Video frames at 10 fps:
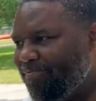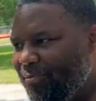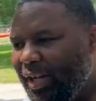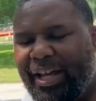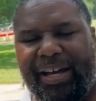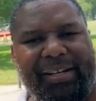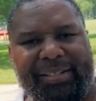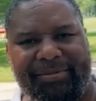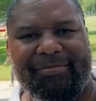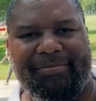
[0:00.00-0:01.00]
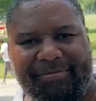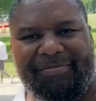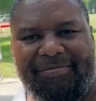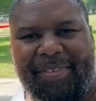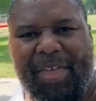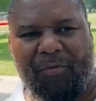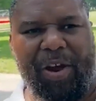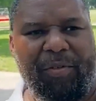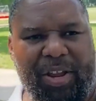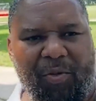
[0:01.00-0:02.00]
really a
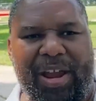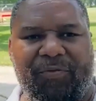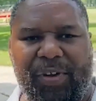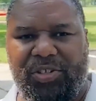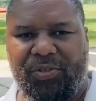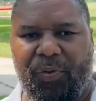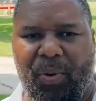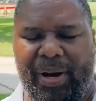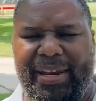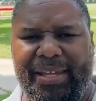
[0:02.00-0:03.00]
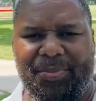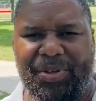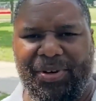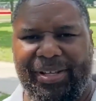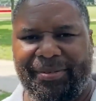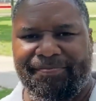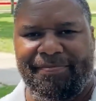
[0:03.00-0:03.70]
very great feature for any community.